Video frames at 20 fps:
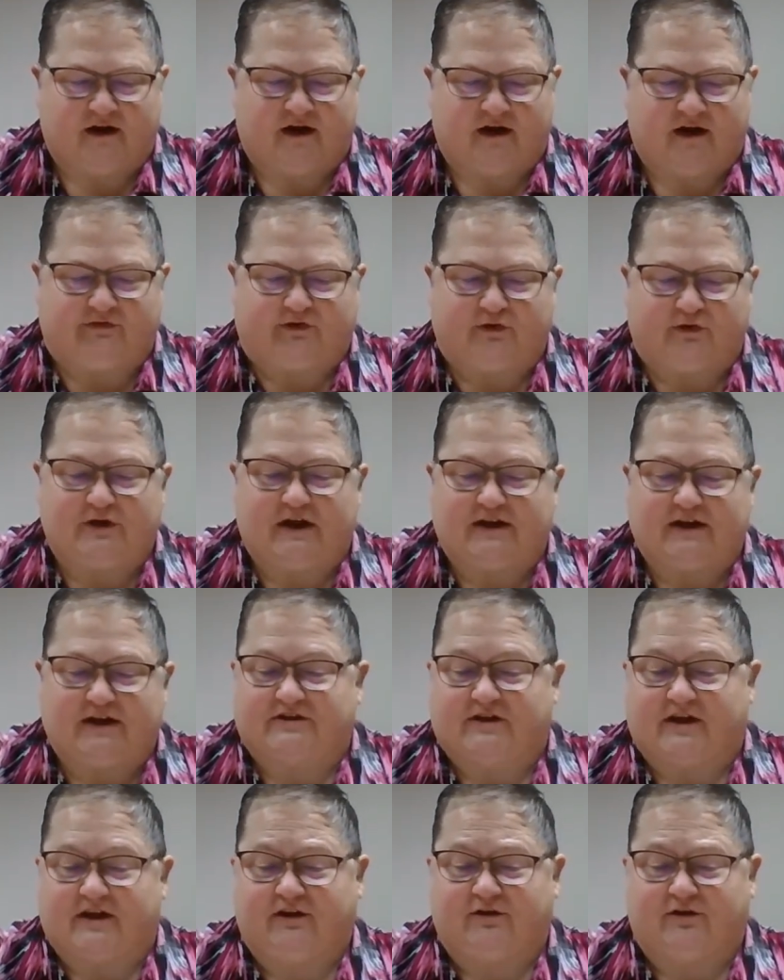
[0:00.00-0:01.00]
A few
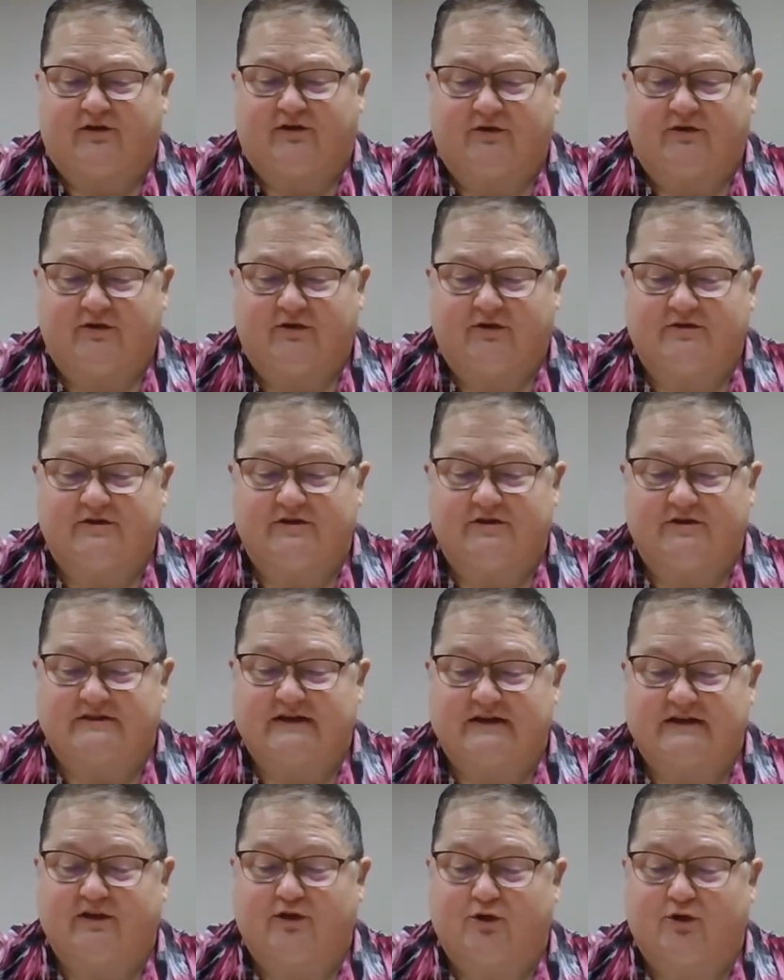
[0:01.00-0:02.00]
days later, the
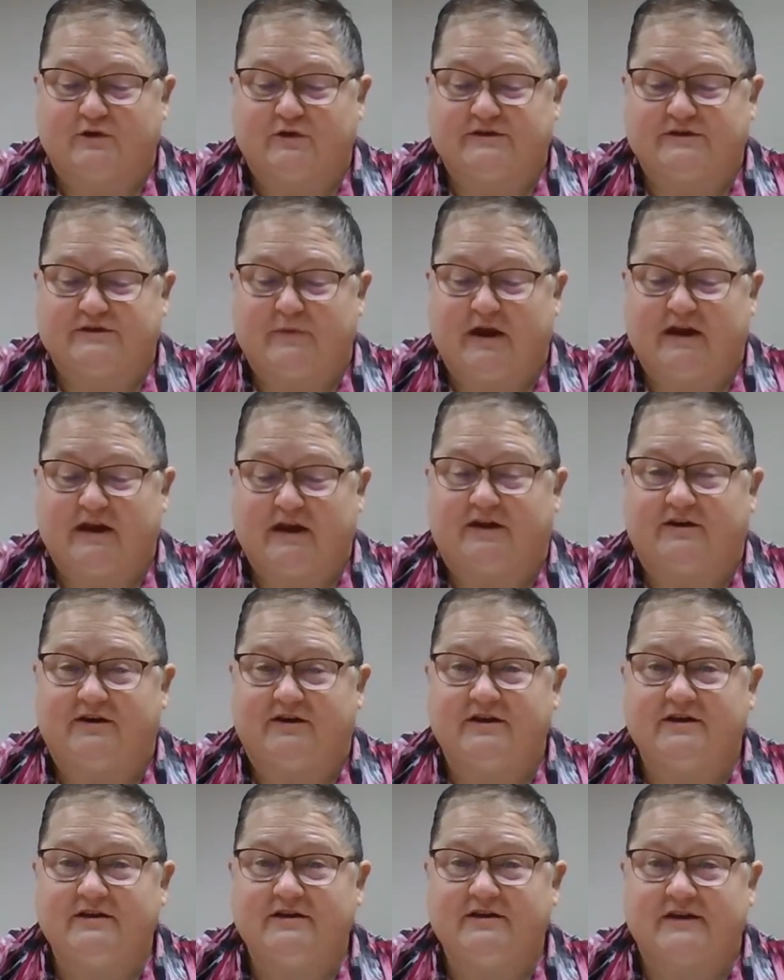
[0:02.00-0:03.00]
sailor was making
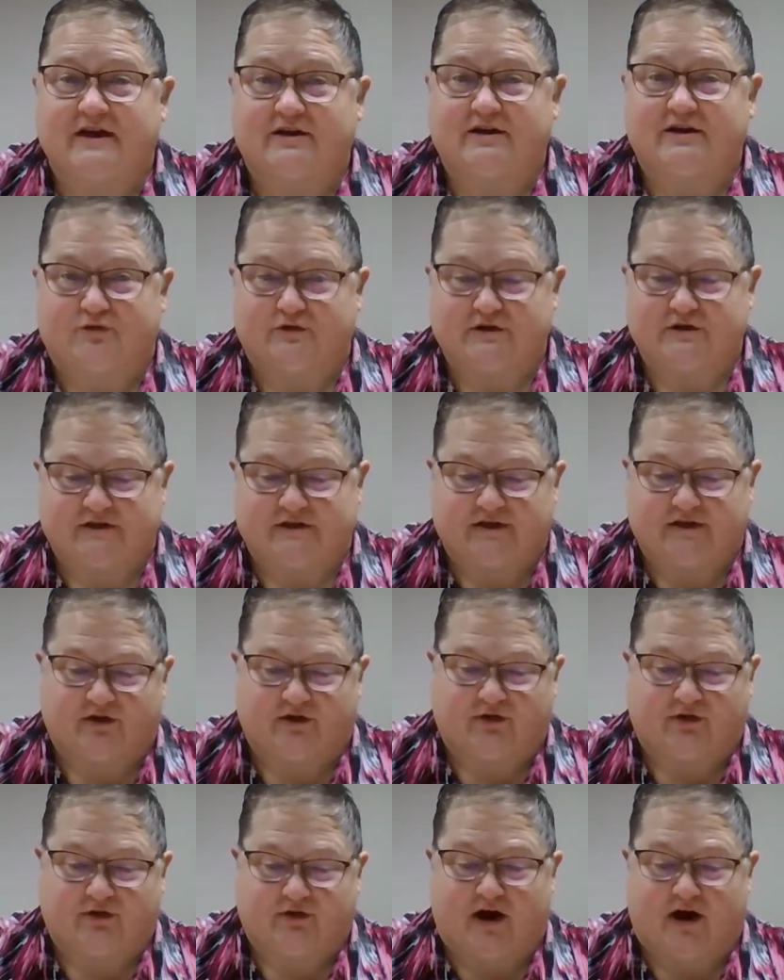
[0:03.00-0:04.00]
his entries in
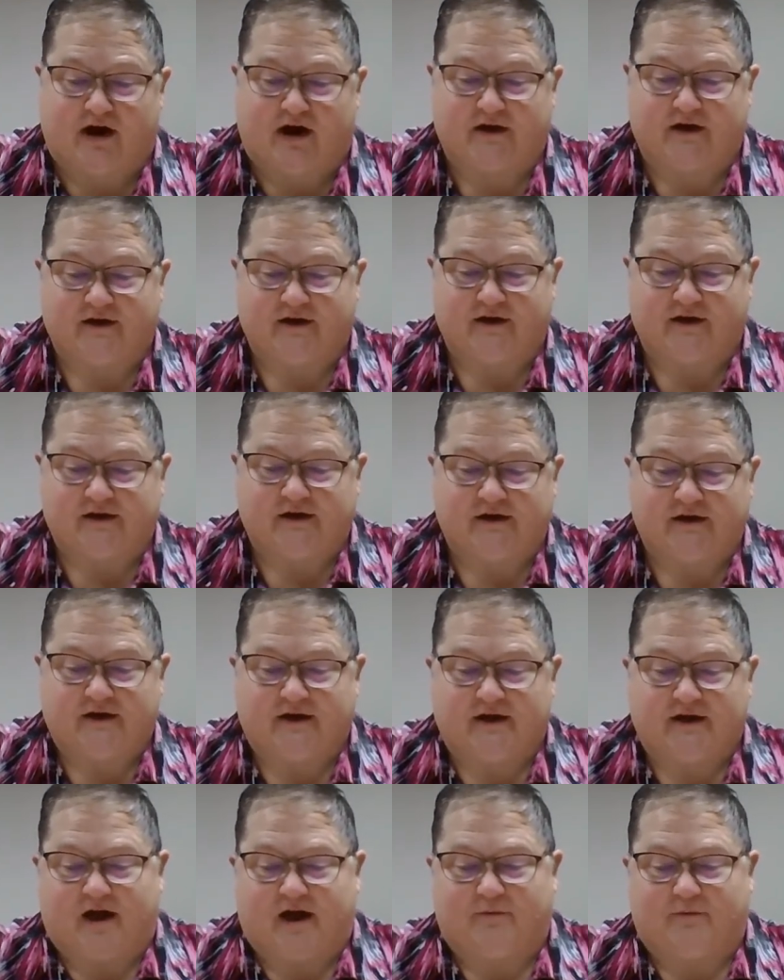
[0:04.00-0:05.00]
the log.
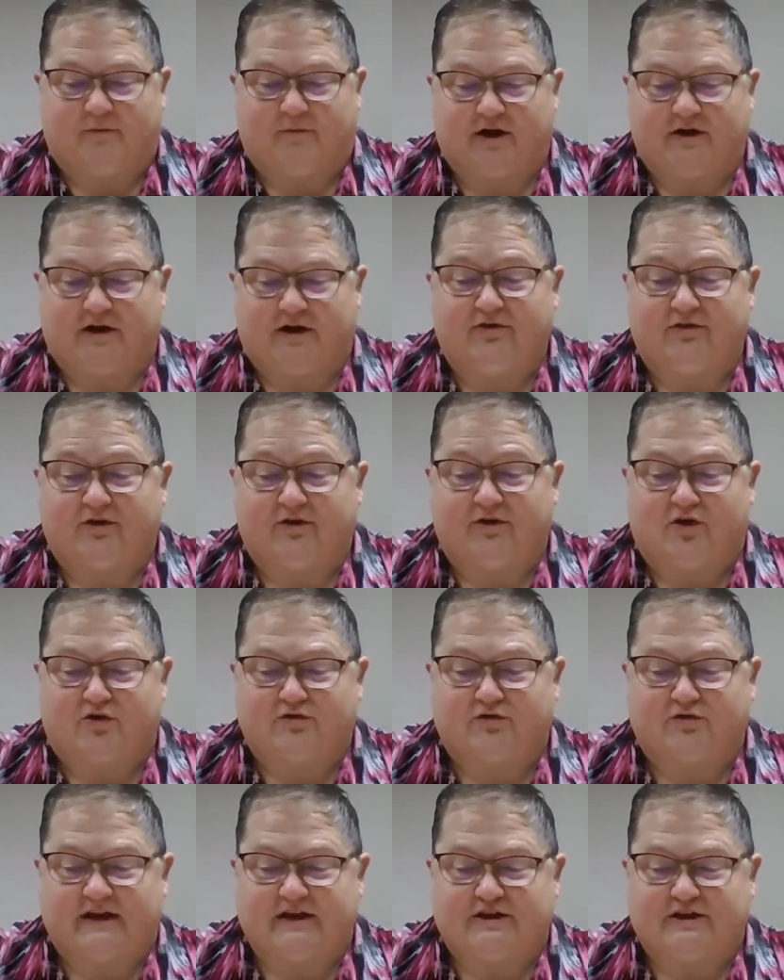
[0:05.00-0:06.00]
Among other
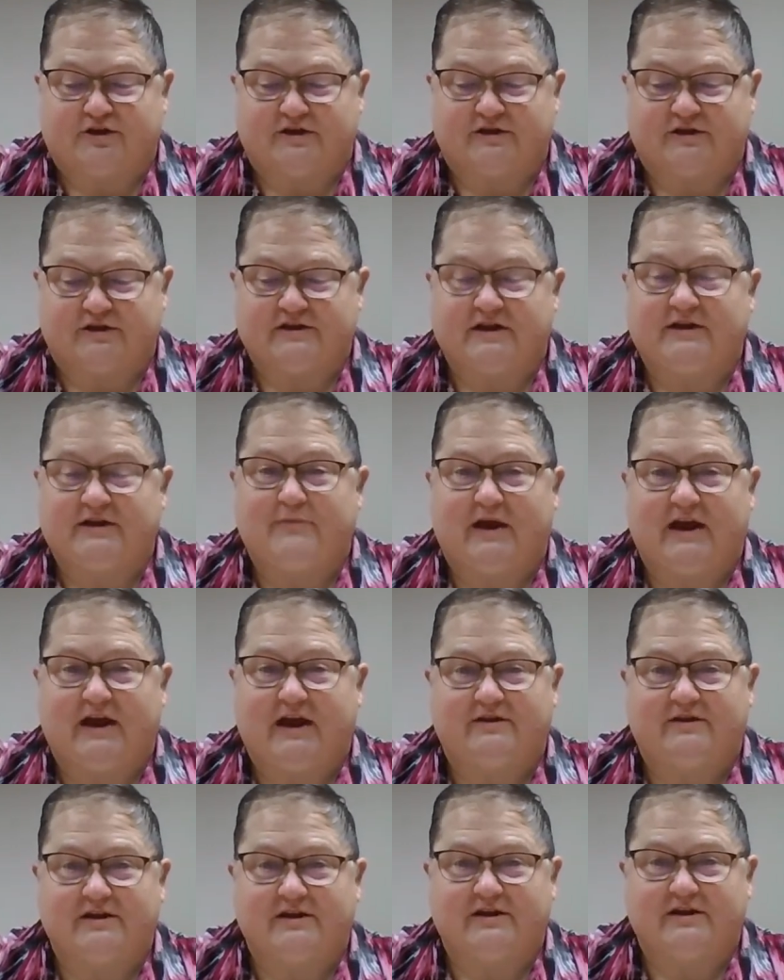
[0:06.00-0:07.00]
notations, he
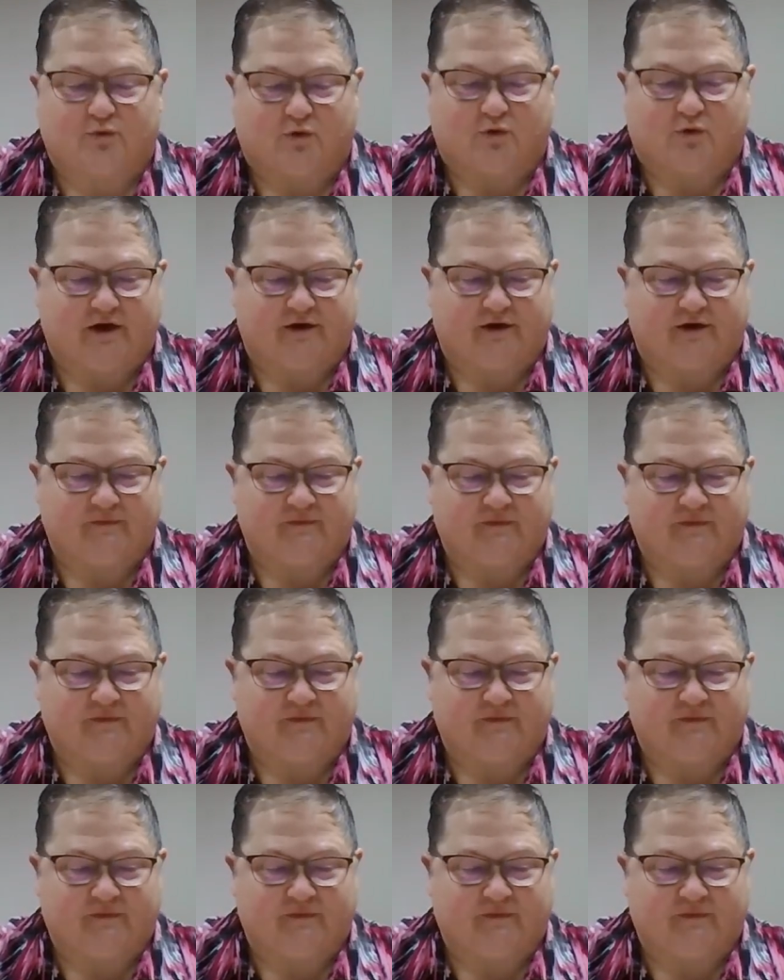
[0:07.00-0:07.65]
made this one: